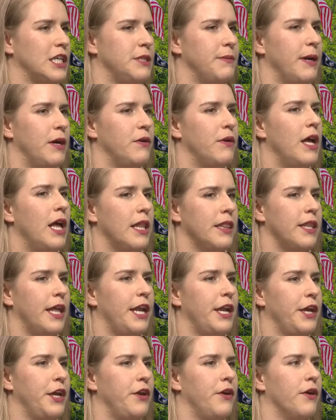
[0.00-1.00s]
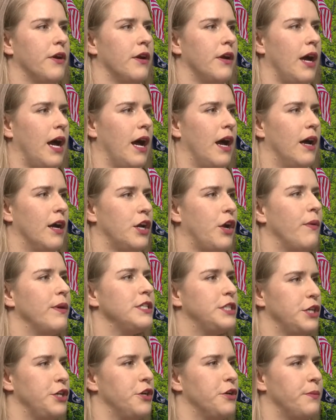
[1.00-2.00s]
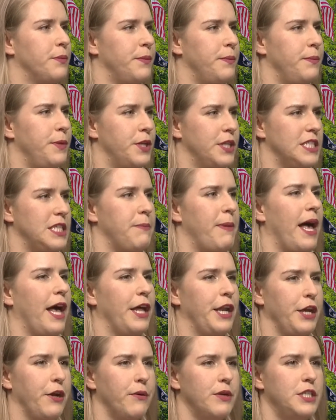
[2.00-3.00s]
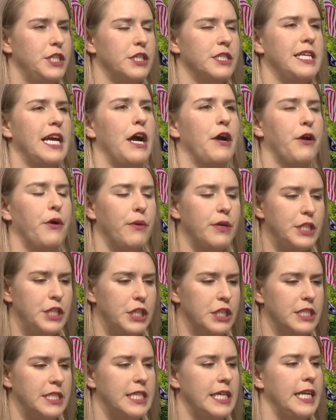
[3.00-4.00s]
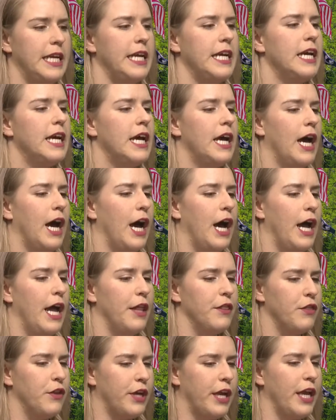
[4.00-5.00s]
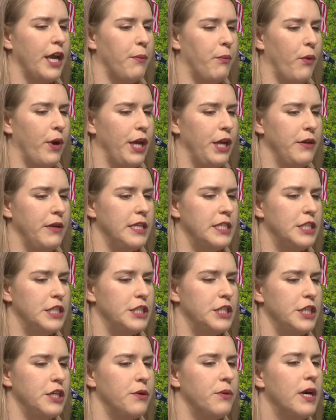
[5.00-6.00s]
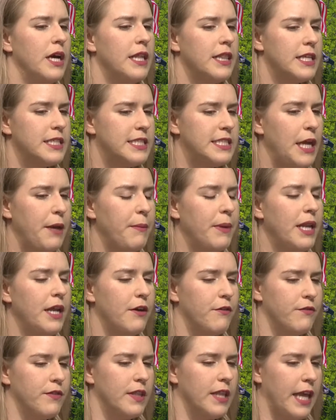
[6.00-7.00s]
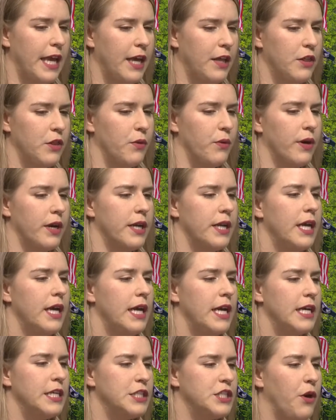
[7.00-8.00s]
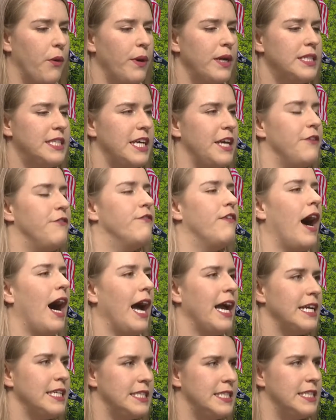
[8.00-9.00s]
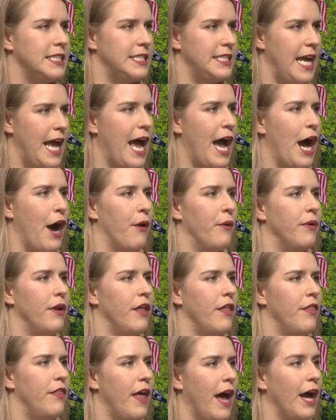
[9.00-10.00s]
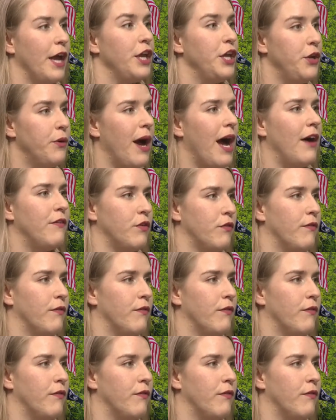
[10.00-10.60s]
about letting your, going to your municipality, going to your town, going to your city, and looking up what you need to do. The statement of landlord is going to advise the town that you have a